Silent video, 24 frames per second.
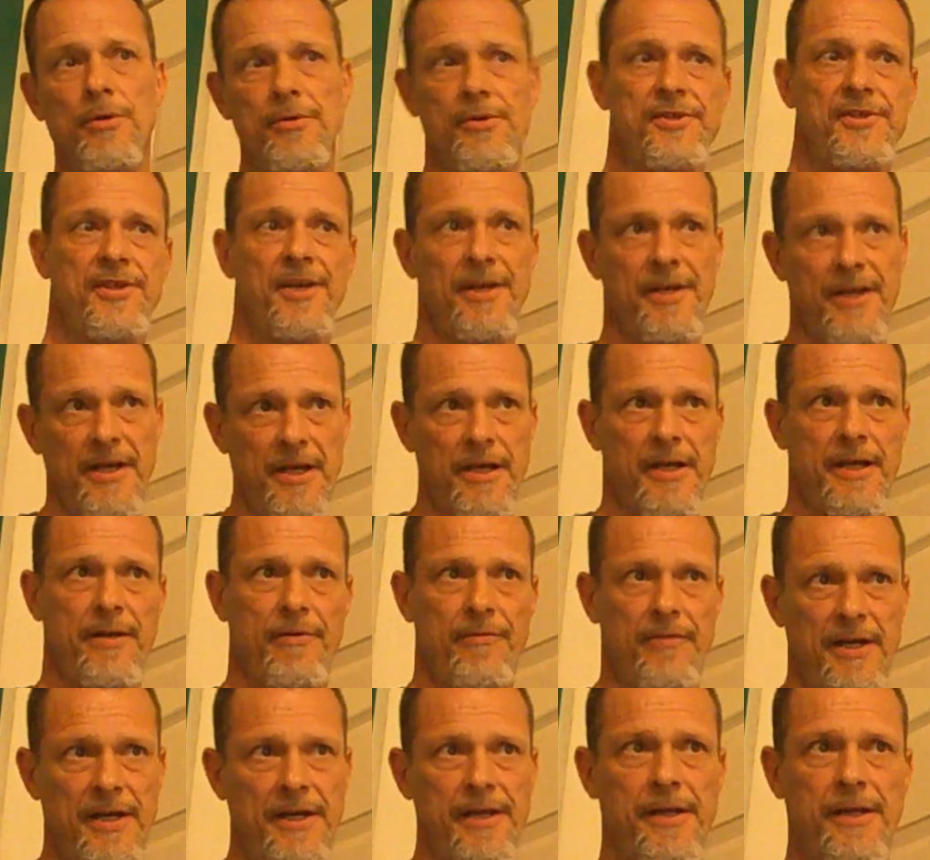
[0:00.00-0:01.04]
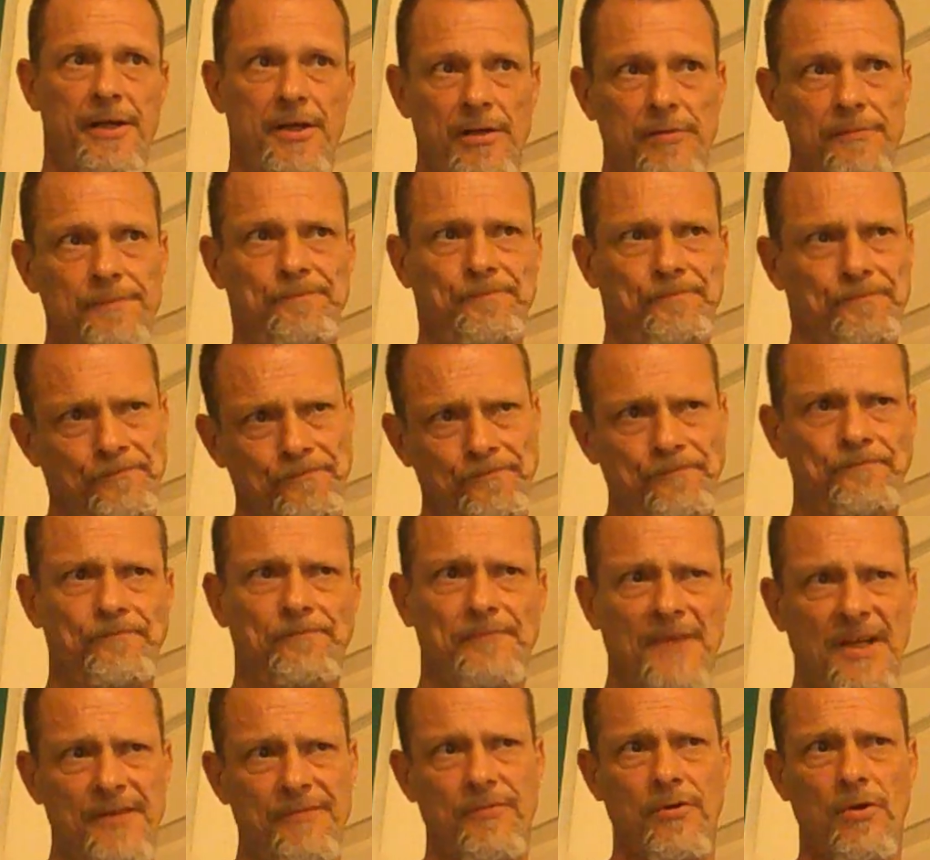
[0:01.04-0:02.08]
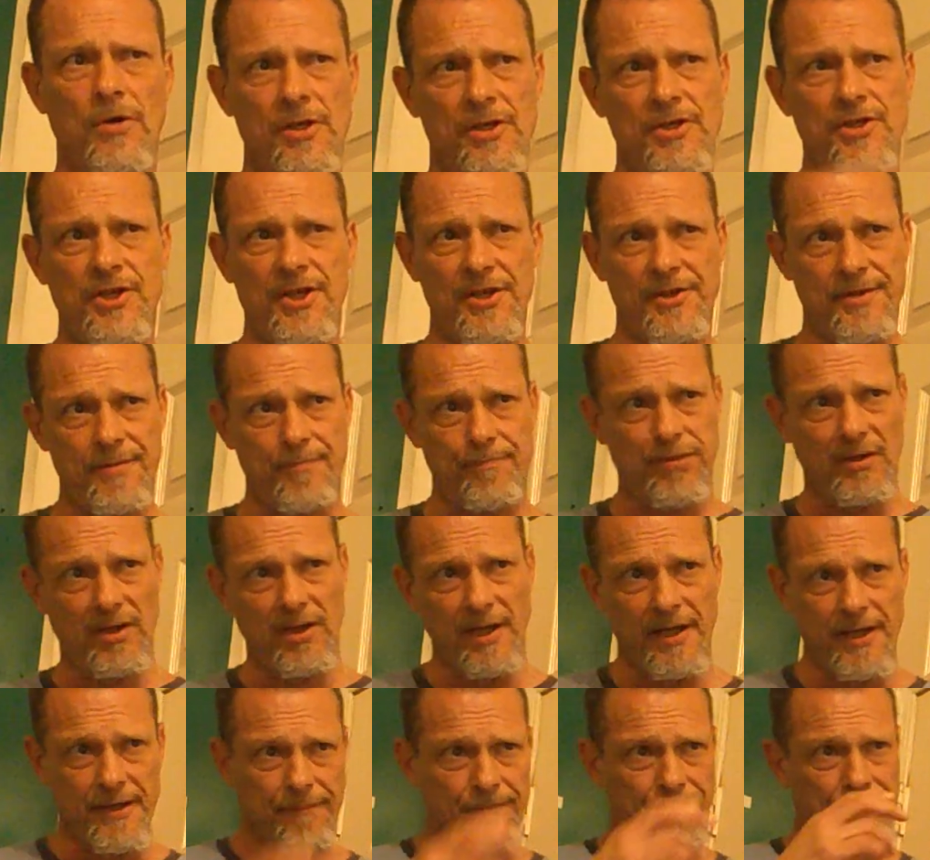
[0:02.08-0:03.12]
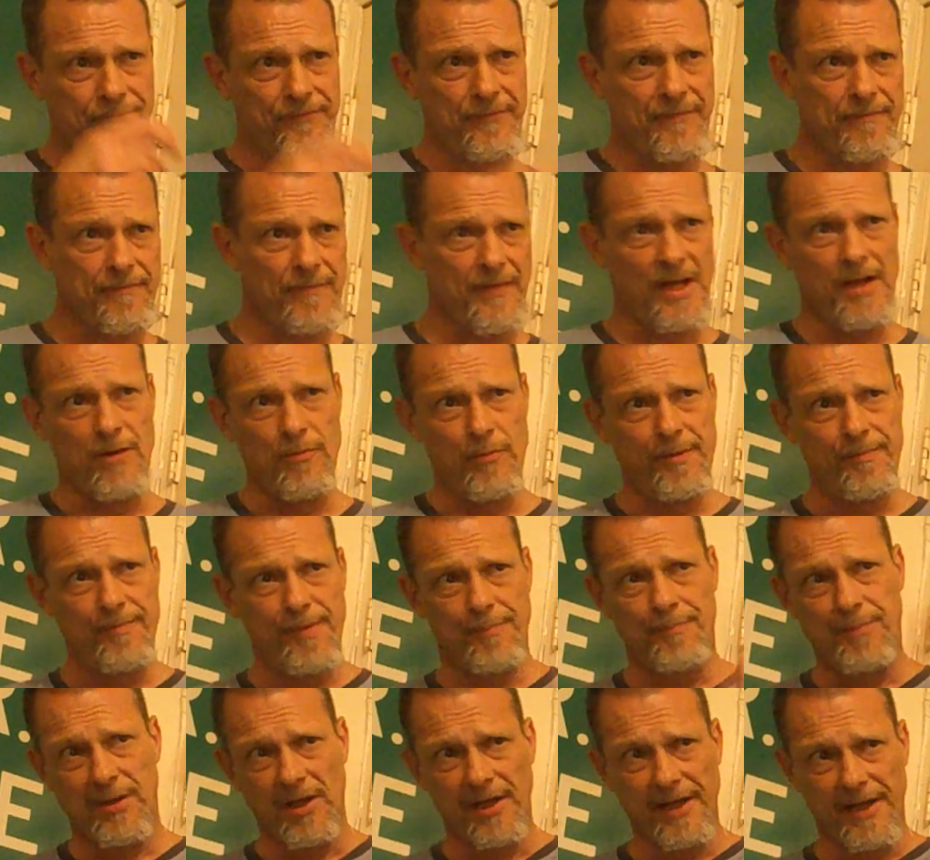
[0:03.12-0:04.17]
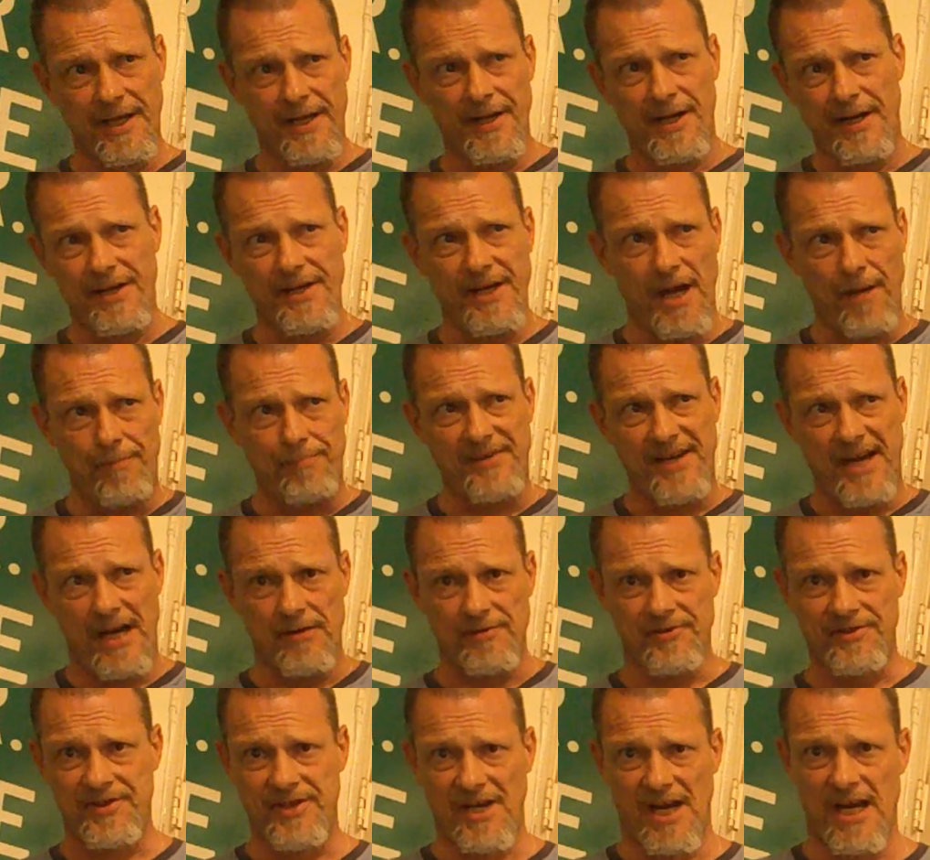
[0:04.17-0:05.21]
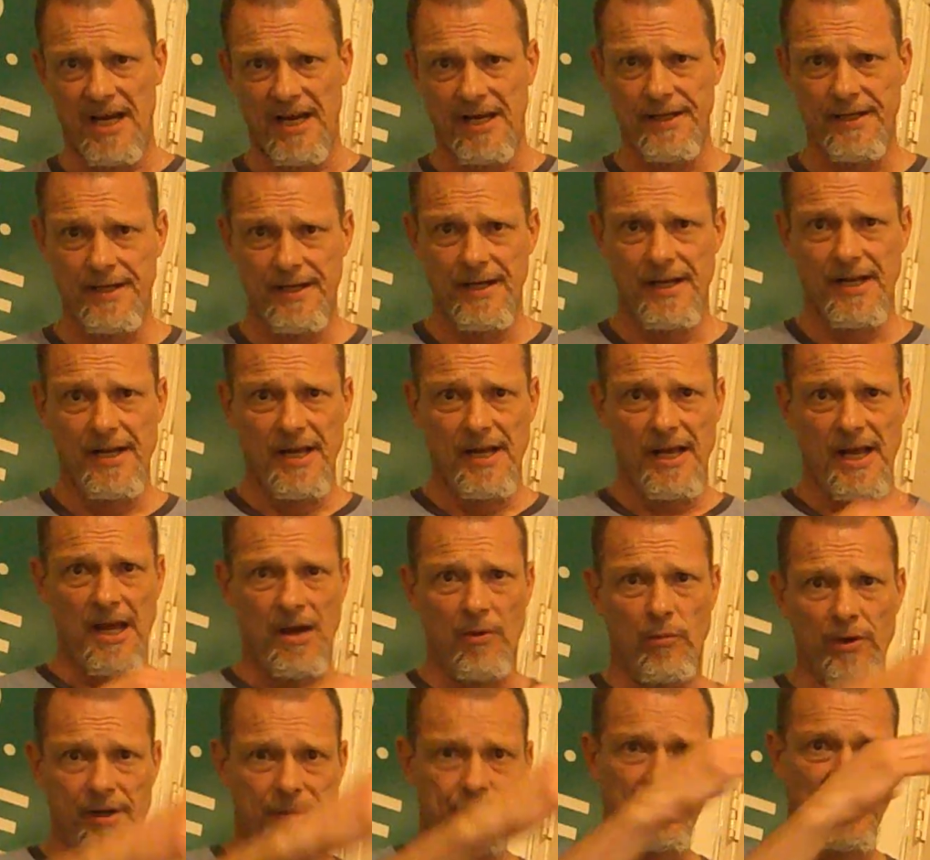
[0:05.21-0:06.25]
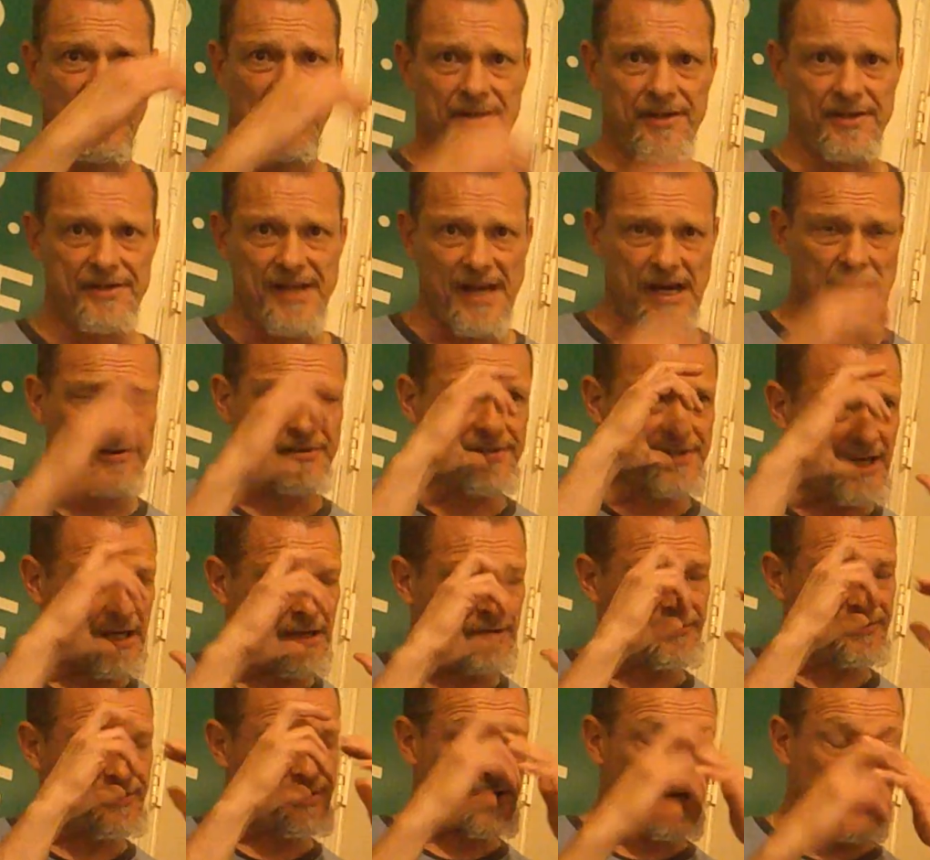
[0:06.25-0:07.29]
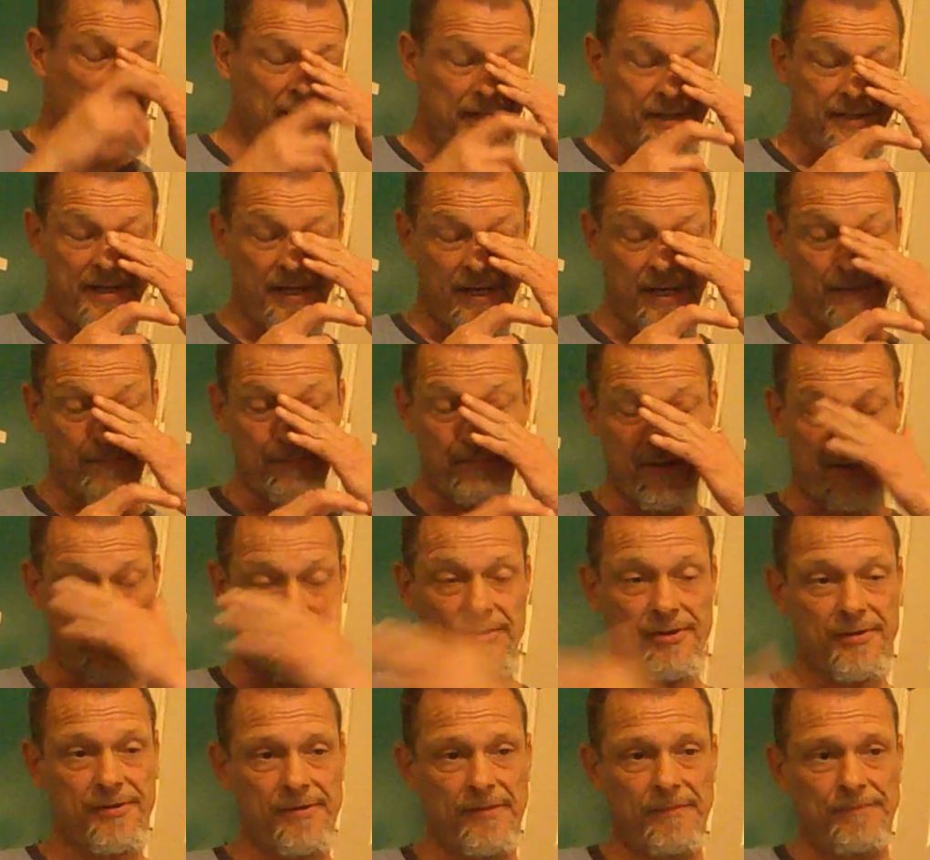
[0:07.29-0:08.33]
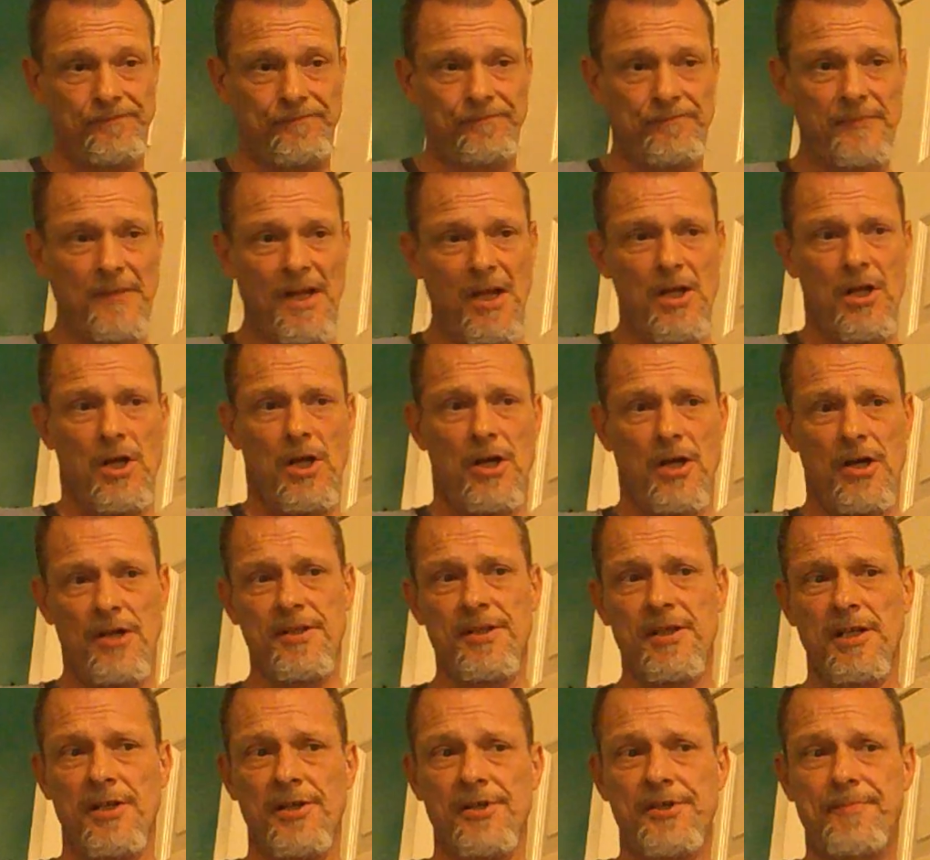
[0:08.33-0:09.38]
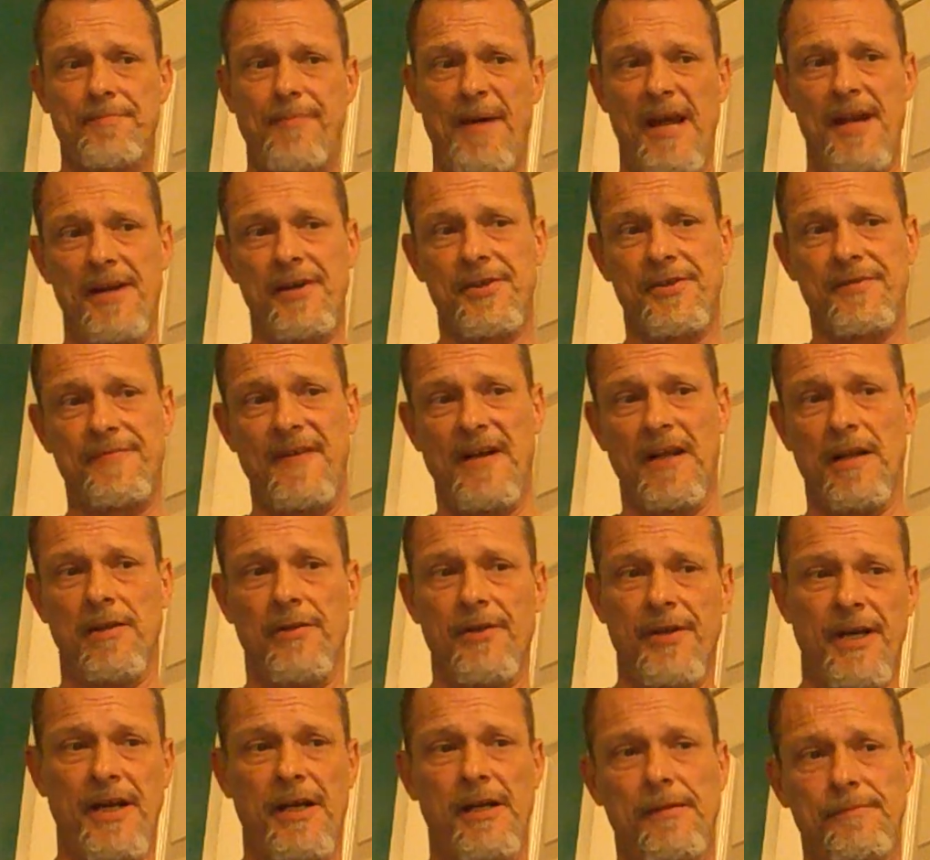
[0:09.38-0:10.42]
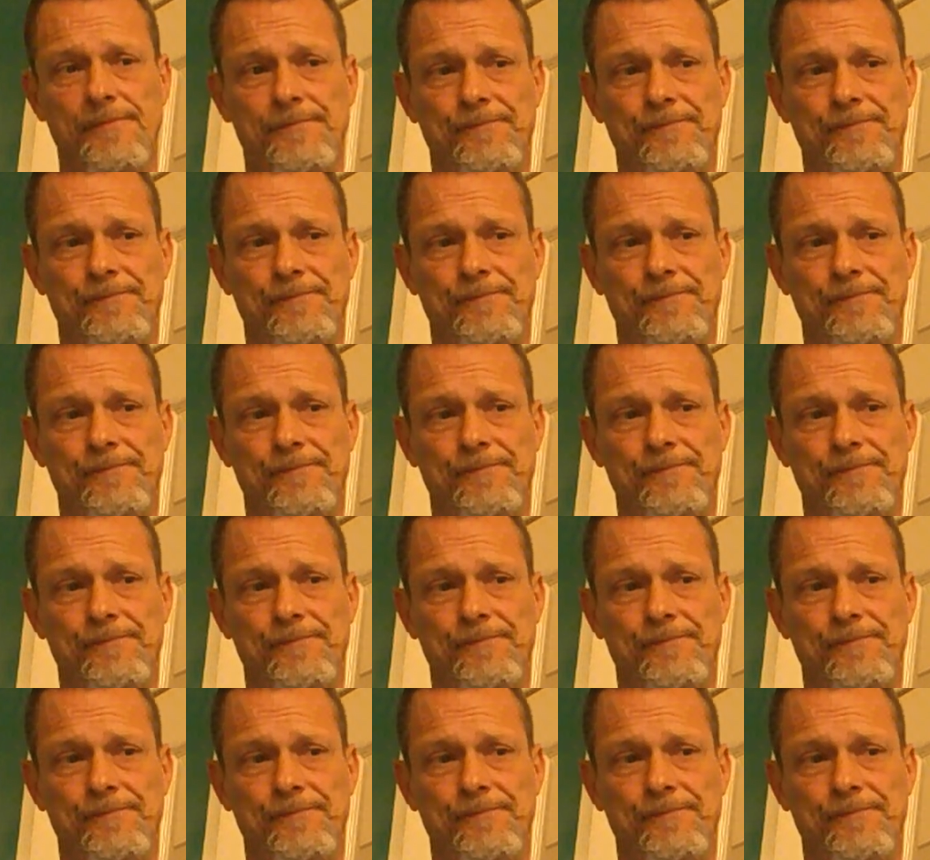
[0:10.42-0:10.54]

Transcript: were sitting there getting ready, you know, for our shit to pull in. It would be pulling in on the uptown side, and we'd be on the downtown side taking pictures. A little Spanish fellow there.